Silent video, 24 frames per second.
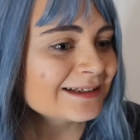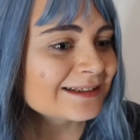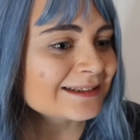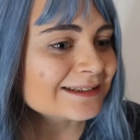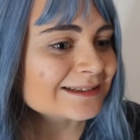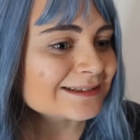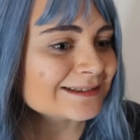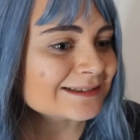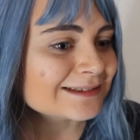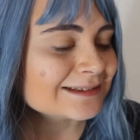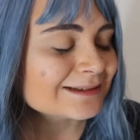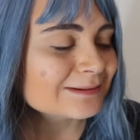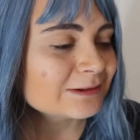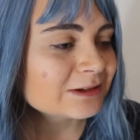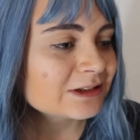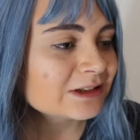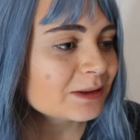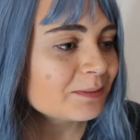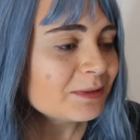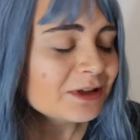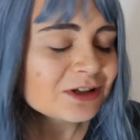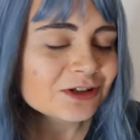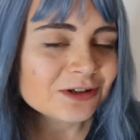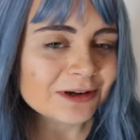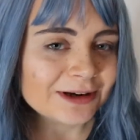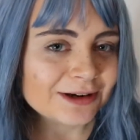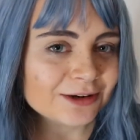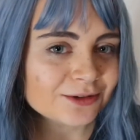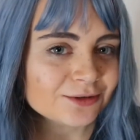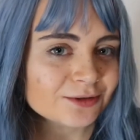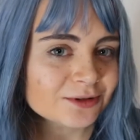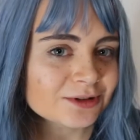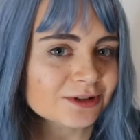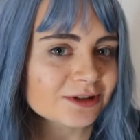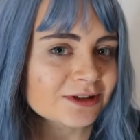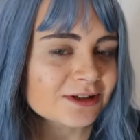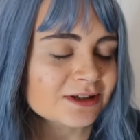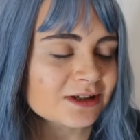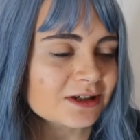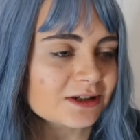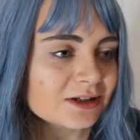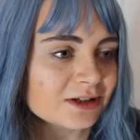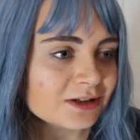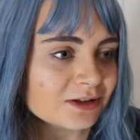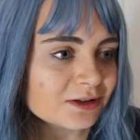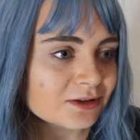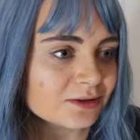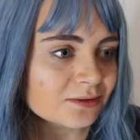It's a bit dangerous because
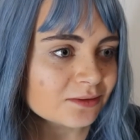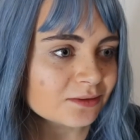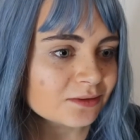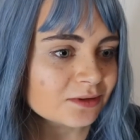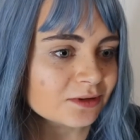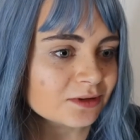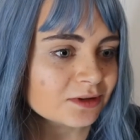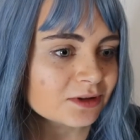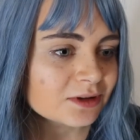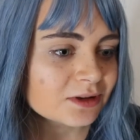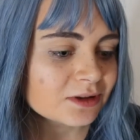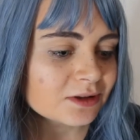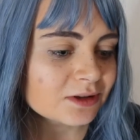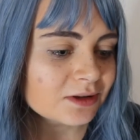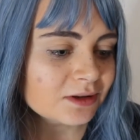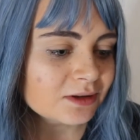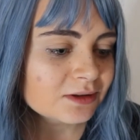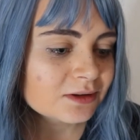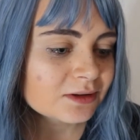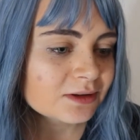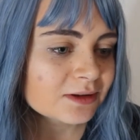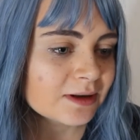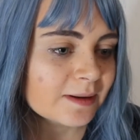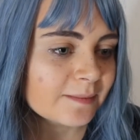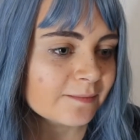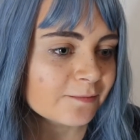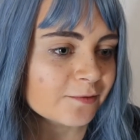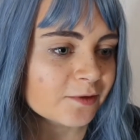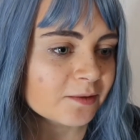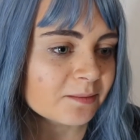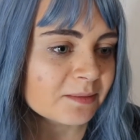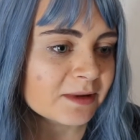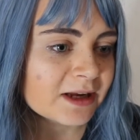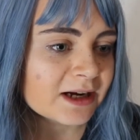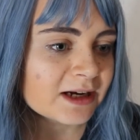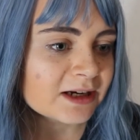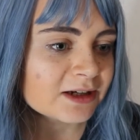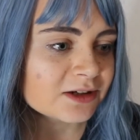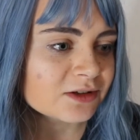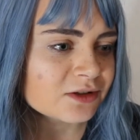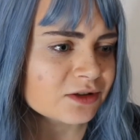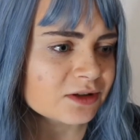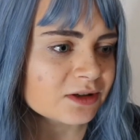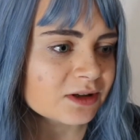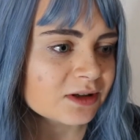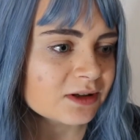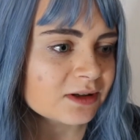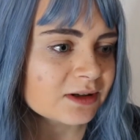eating disorders can come from that, and
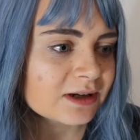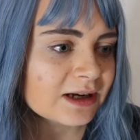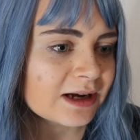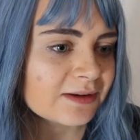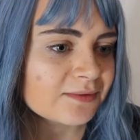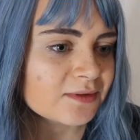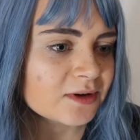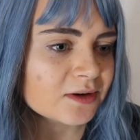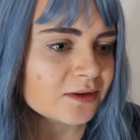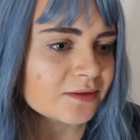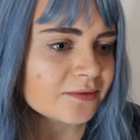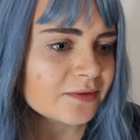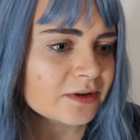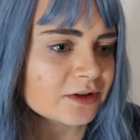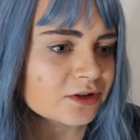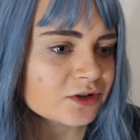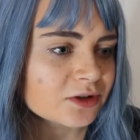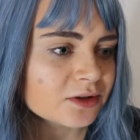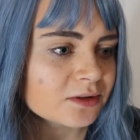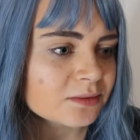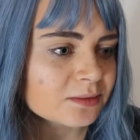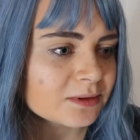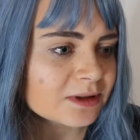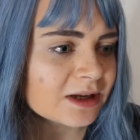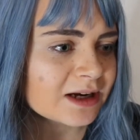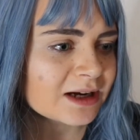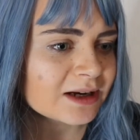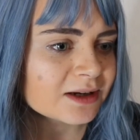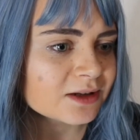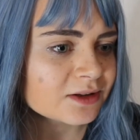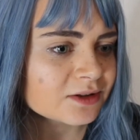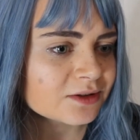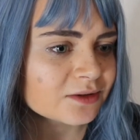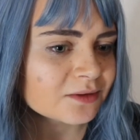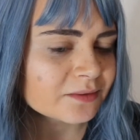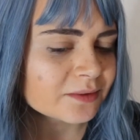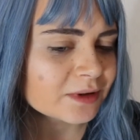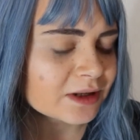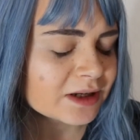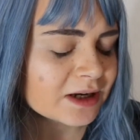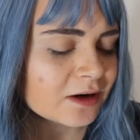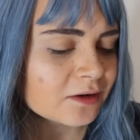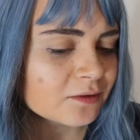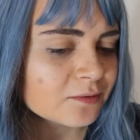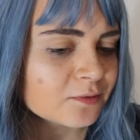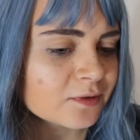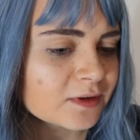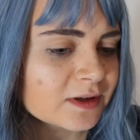you can have a lot of issues with that, and it's not really
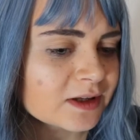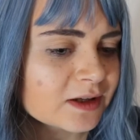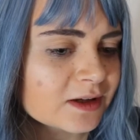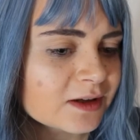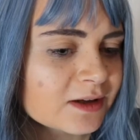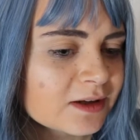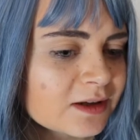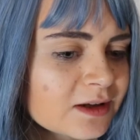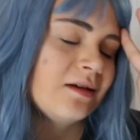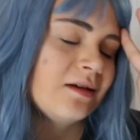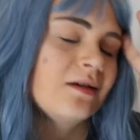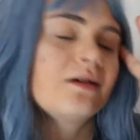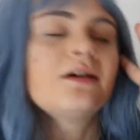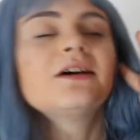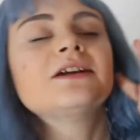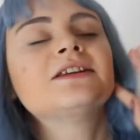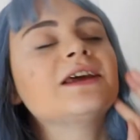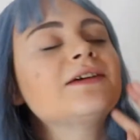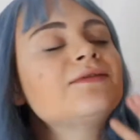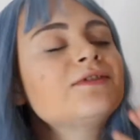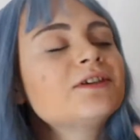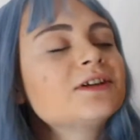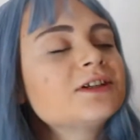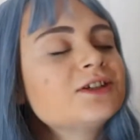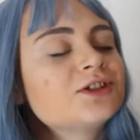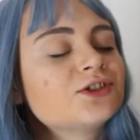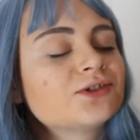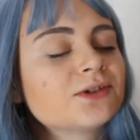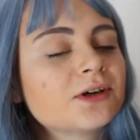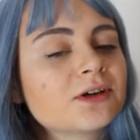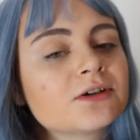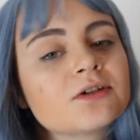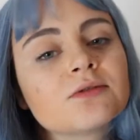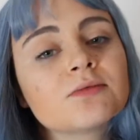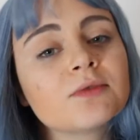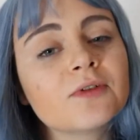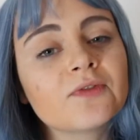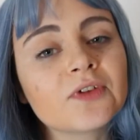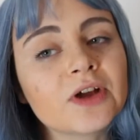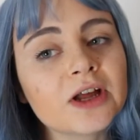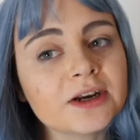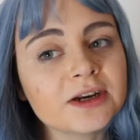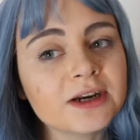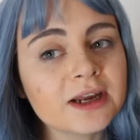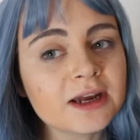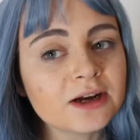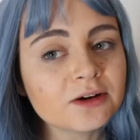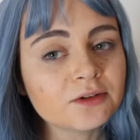healthy. I definitely struggle with
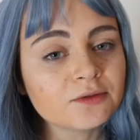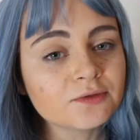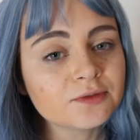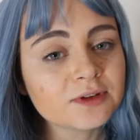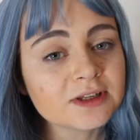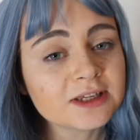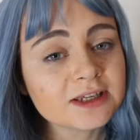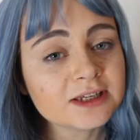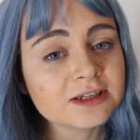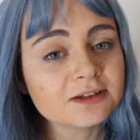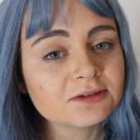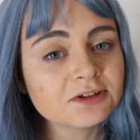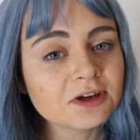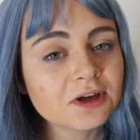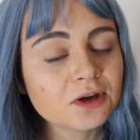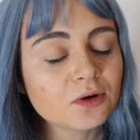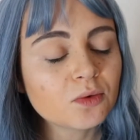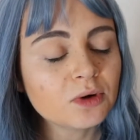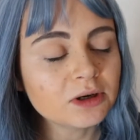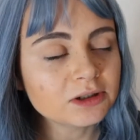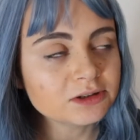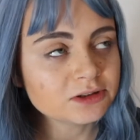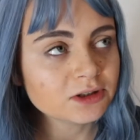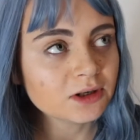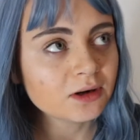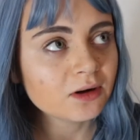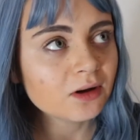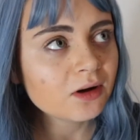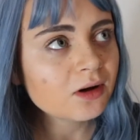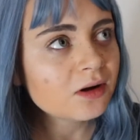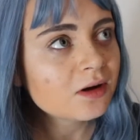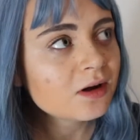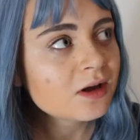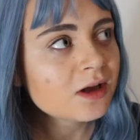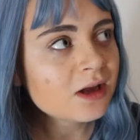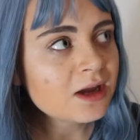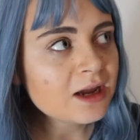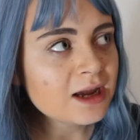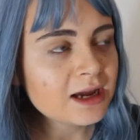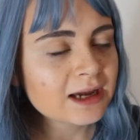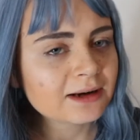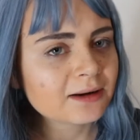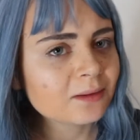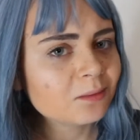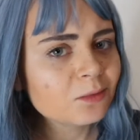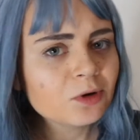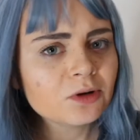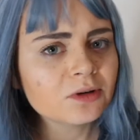unhealthy eating quite a lot,
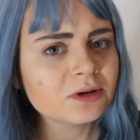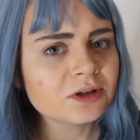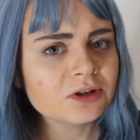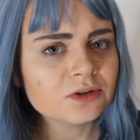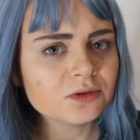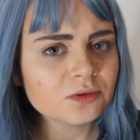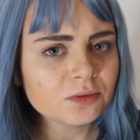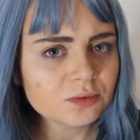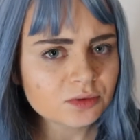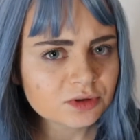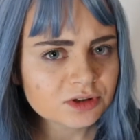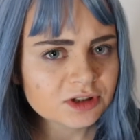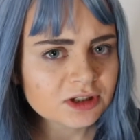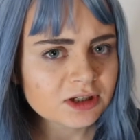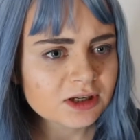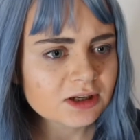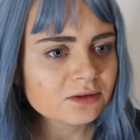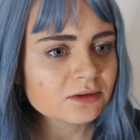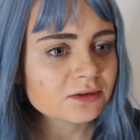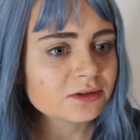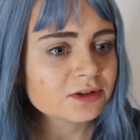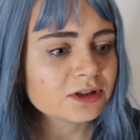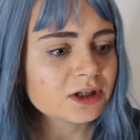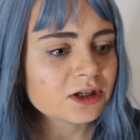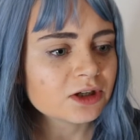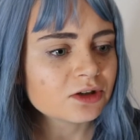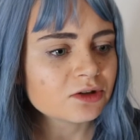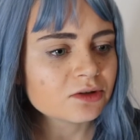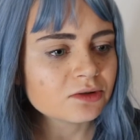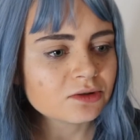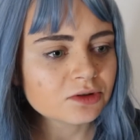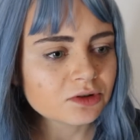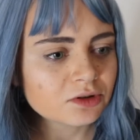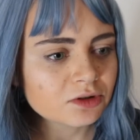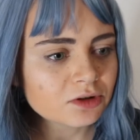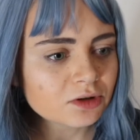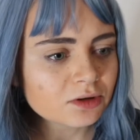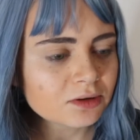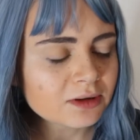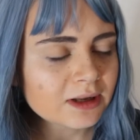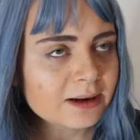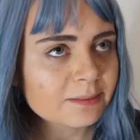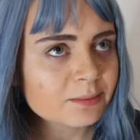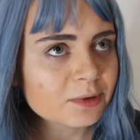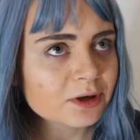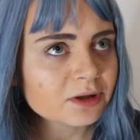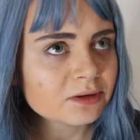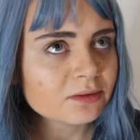and I'm not endorsing it or saying you should do
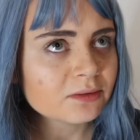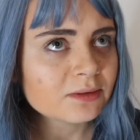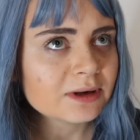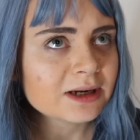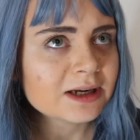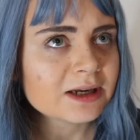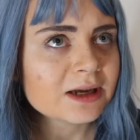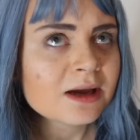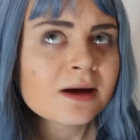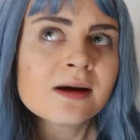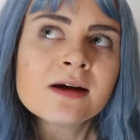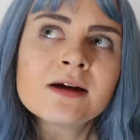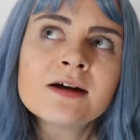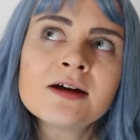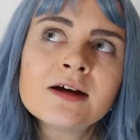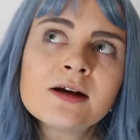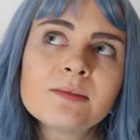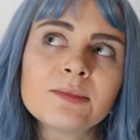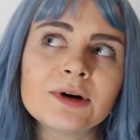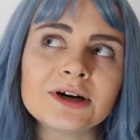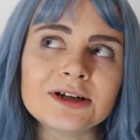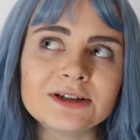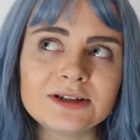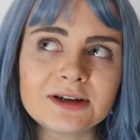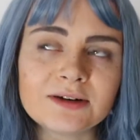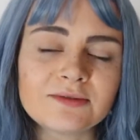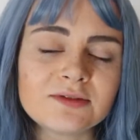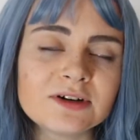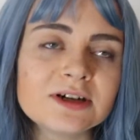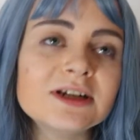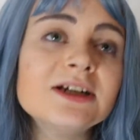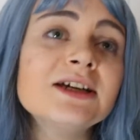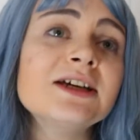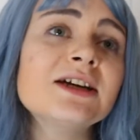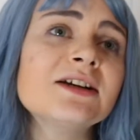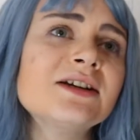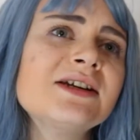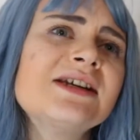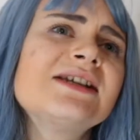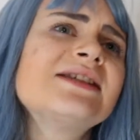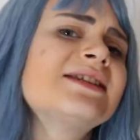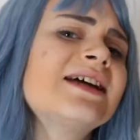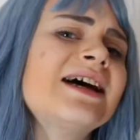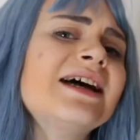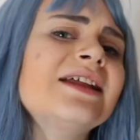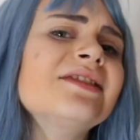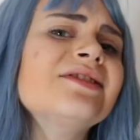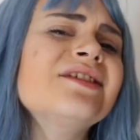that, by the way. But I definitely
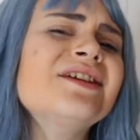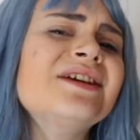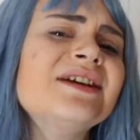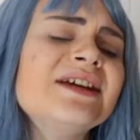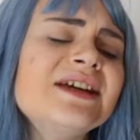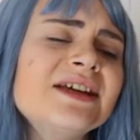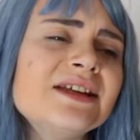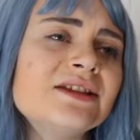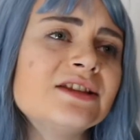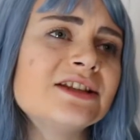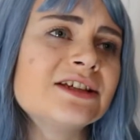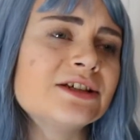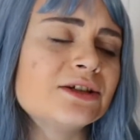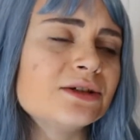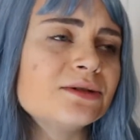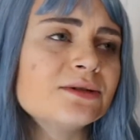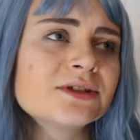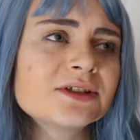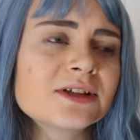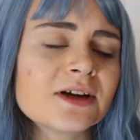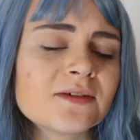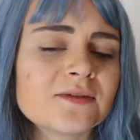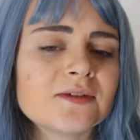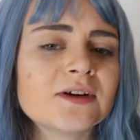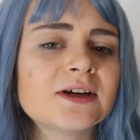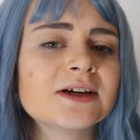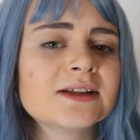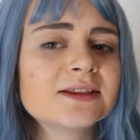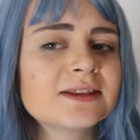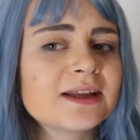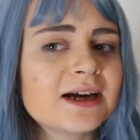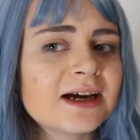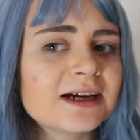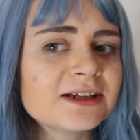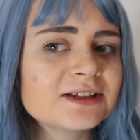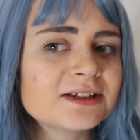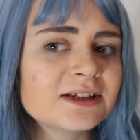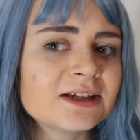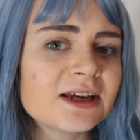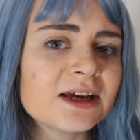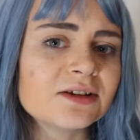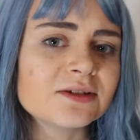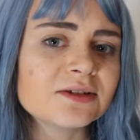understand the need to do stuff like that to get